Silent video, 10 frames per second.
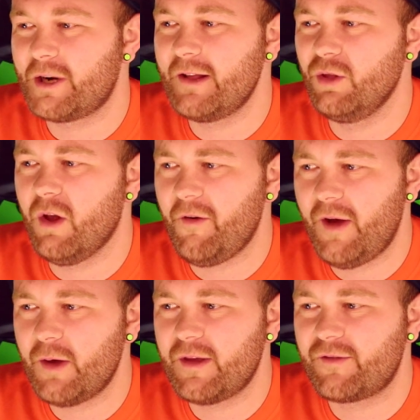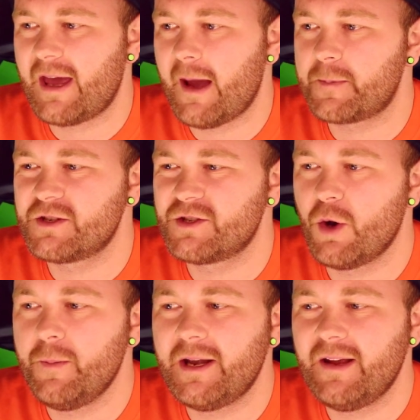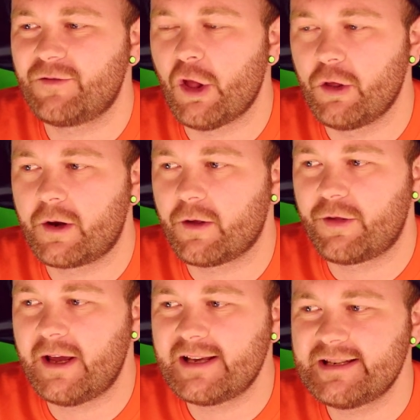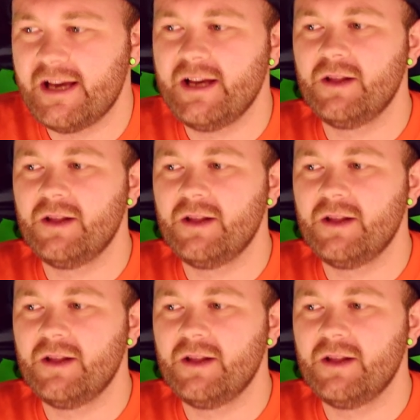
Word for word: But I love how they've kept so many of the little things,